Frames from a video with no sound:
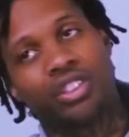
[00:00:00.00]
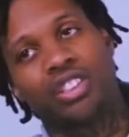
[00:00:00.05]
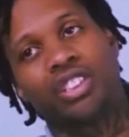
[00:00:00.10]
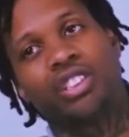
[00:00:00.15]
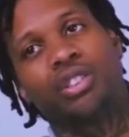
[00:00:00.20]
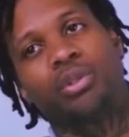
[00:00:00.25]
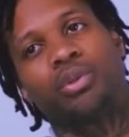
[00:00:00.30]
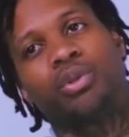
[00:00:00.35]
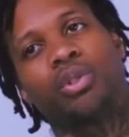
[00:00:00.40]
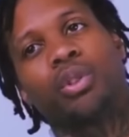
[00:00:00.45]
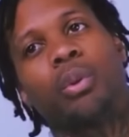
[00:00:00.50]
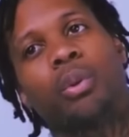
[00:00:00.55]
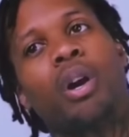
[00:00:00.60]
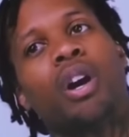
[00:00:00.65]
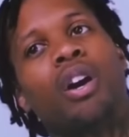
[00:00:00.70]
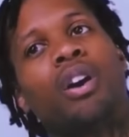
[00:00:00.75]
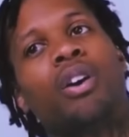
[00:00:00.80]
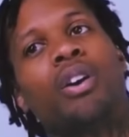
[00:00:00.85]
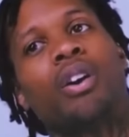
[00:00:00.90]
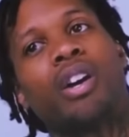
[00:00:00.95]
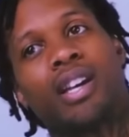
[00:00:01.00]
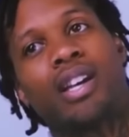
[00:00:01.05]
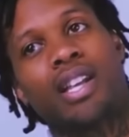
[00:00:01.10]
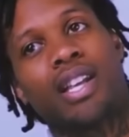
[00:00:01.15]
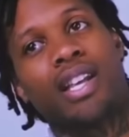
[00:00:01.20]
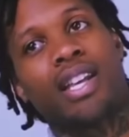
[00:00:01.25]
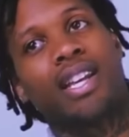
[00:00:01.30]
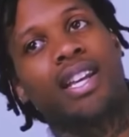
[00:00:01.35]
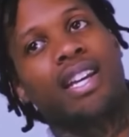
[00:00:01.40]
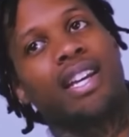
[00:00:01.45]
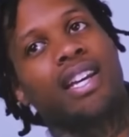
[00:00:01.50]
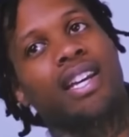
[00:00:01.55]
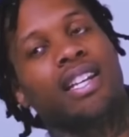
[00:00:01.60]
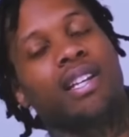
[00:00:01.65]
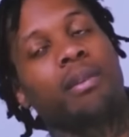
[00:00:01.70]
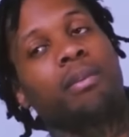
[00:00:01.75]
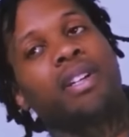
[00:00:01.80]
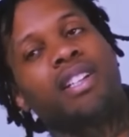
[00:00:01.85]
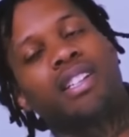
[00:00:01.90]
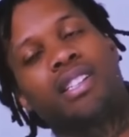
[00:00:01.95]
Jesus was on the wall.
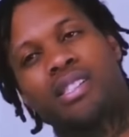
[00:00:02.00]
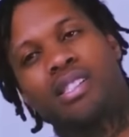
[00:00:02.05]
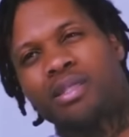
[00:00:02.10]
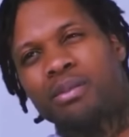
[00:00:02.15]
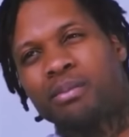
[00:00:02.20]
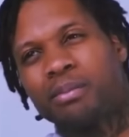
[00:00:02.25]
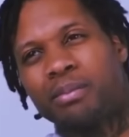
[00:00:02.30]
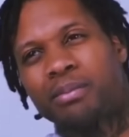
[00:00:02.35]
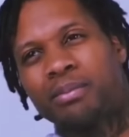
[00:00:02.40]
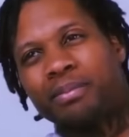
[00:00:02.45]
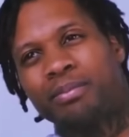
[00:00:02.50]
And I'm like, this him?